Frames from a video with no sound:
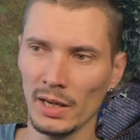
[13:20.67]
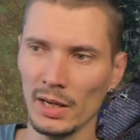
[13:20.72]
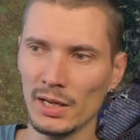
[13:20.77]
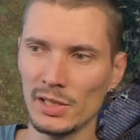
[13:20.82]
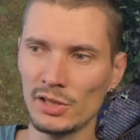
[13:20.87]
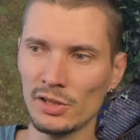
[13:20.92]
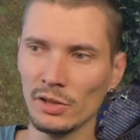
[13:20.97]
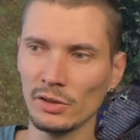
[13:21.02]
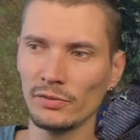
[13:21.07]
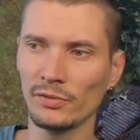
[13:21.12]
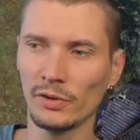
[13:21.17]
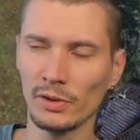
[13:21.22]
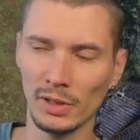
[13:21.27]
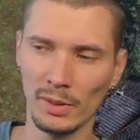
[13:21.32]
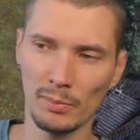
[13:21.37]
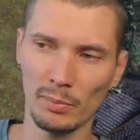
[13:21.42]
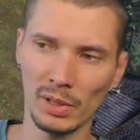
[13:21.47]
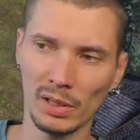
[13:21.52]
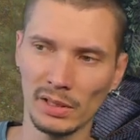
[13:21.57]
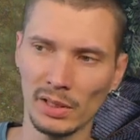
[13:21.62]
It's not for
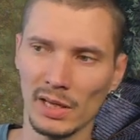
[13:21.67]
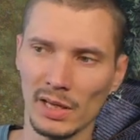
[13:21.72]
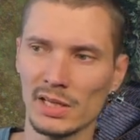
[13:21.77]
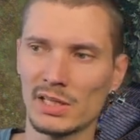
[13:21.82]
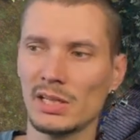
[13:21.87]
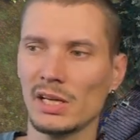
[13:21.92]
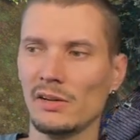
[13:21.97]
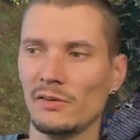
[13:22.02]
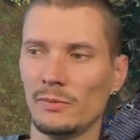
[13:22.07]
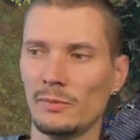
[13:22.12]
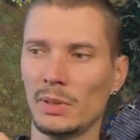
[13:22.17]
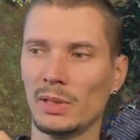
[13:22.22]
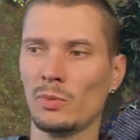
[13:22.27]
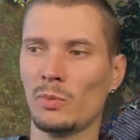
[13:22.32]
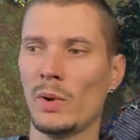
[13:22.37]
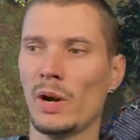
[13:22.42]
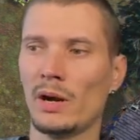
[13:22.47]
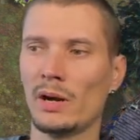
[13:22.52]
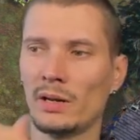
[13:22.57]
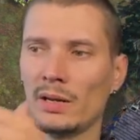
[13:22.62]
the building itself, but
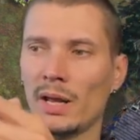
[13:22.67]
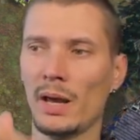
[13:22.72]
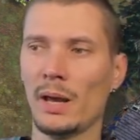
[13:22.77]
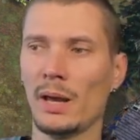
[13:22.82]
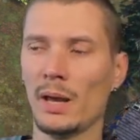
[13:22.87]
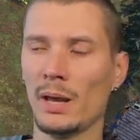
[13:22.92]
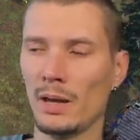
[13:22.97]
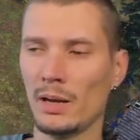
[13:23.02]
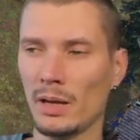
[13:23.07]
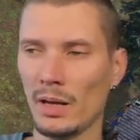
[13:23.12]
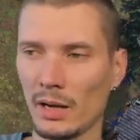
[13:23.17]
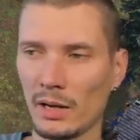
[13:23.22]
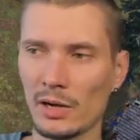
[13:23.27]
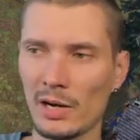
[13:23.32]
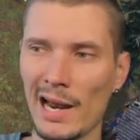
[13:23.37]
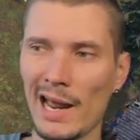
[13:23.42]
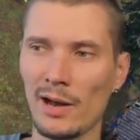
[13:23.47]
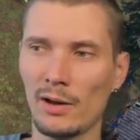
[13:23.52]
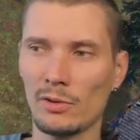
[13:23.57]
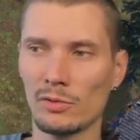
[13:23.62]
where the
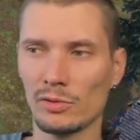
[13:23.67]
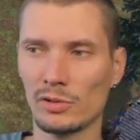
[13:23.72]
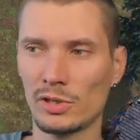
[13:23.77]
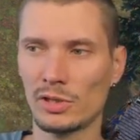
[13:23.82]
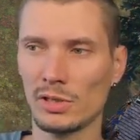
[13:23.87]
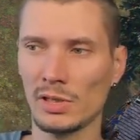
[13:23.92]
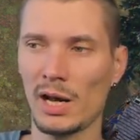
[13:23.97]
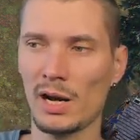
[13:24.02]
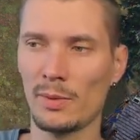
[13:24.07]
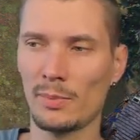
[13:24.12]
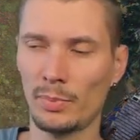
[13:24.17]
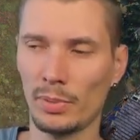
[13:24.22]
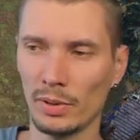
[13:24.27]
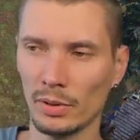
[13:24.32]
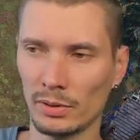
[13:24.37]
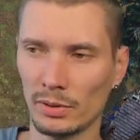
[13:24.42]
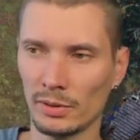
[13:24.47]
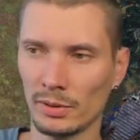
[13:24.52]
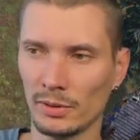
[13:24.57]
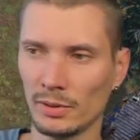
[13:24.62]
cows are
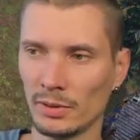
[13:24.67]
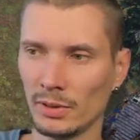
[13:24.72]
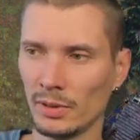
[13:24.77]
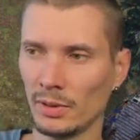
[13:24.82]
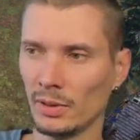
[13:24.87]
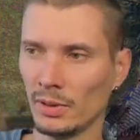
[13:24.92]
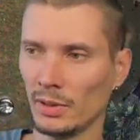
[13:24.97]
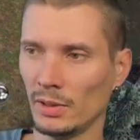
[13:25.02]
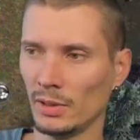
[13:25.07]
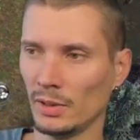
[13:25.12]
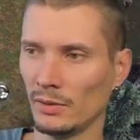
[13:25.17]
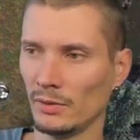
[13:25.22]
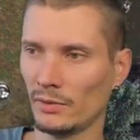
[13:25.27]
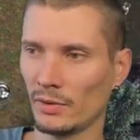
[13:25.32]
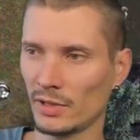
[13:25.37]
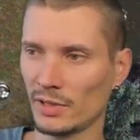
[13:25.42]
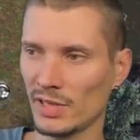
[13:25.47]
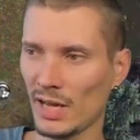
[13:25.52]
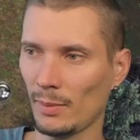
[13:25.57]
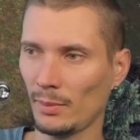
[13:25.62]
put.
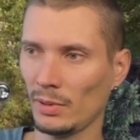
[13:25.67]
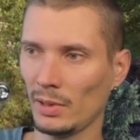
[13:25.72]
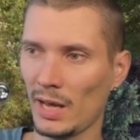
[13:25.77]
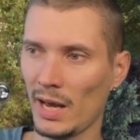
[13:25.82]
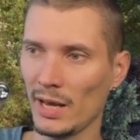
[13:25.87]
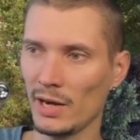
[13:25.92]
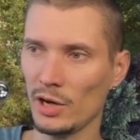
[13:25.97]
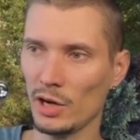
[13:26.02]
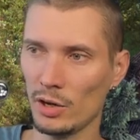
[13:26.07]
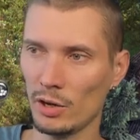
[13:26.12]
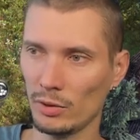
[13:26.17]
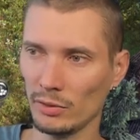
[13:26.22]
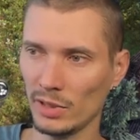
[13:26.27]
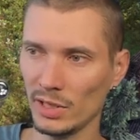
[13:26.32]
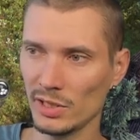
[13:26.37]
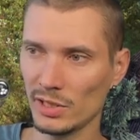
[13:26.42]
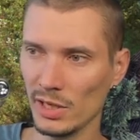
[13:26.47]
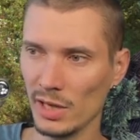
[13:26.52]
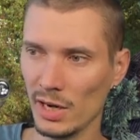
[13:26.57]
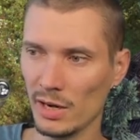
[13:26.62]
For example, I know
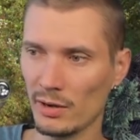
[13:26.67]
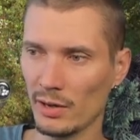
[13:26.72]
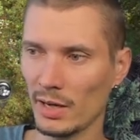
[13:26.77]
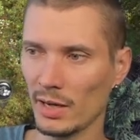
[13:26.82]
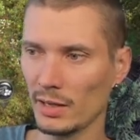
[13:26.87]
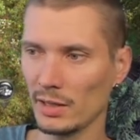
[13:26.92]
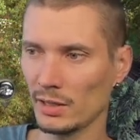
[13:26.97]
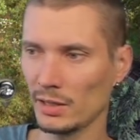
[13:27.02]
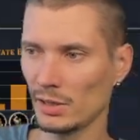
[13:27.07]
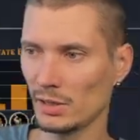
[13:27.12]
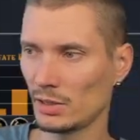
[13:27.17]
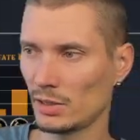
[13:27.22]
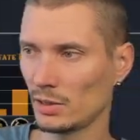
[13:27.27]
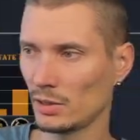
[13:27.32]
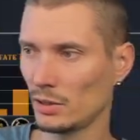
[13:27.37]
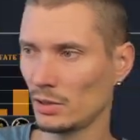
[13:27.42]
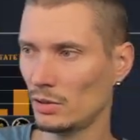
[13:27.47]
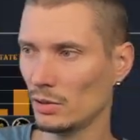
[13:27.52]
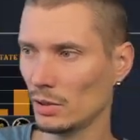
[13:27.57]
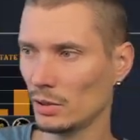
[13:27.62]
this area is
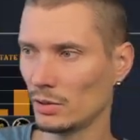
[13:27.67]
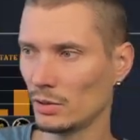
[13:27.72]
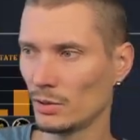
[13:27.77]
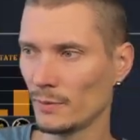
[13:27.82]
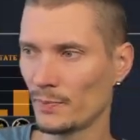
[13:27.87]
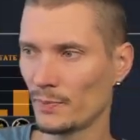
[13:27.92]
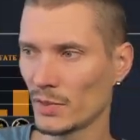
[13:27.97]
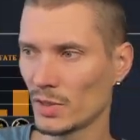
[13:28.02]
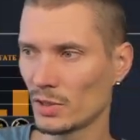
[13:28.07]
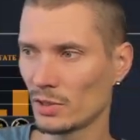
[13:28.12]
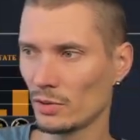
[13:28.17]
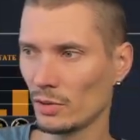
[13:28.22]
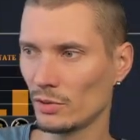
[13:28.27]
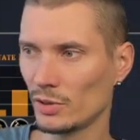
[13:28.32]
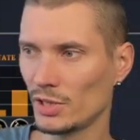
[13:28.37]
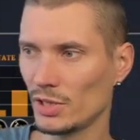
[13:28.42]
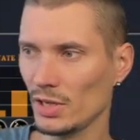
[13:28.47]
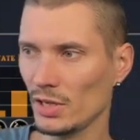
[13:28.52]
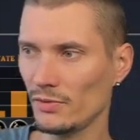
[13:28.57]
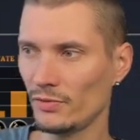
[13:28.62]
good, so
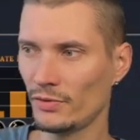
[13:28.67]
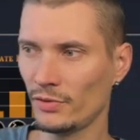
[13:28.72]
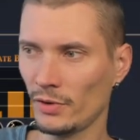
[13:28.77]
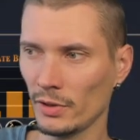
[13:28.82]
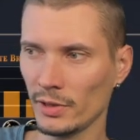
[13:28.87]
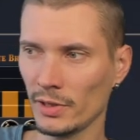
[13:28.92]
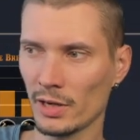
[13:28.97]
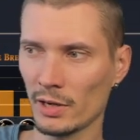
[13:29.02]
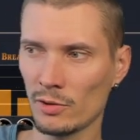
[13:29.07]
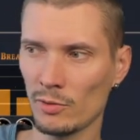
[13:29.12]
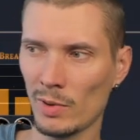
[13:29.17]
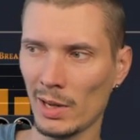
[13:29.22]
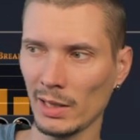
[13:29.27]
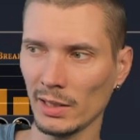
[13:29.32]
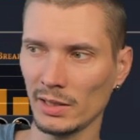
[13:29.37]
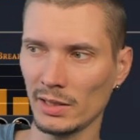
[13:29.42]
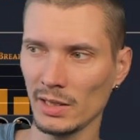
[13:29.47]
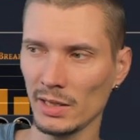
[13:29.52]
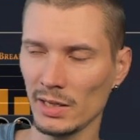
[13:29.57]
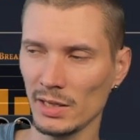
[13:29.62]
you see fodder
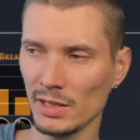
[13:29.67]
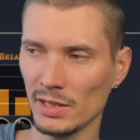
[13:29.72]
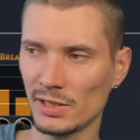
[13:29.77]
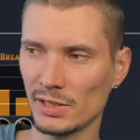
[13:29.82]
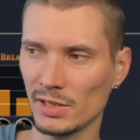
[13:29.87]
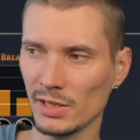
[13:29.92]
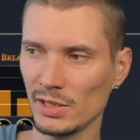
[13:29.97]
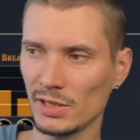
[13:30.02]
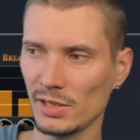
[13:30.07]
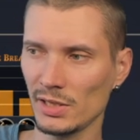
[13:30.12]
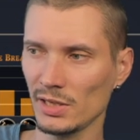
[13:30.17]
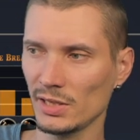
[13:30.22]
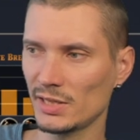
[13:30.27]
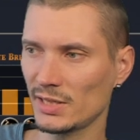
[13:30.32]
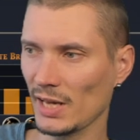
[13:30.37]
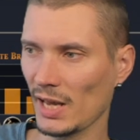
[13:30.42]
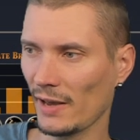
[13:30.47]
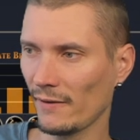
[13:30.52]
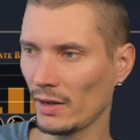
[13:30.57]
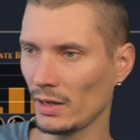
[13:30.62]
quality is
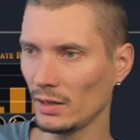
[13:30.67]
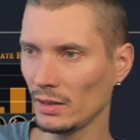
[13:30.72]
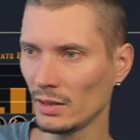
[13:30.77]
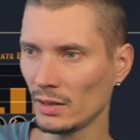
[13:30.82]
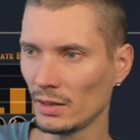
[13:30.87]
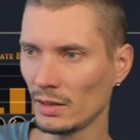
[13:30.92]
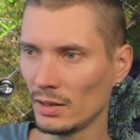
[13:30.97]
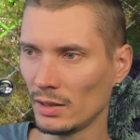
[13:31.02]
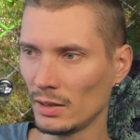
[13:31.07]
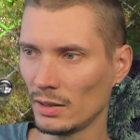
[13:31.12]
67.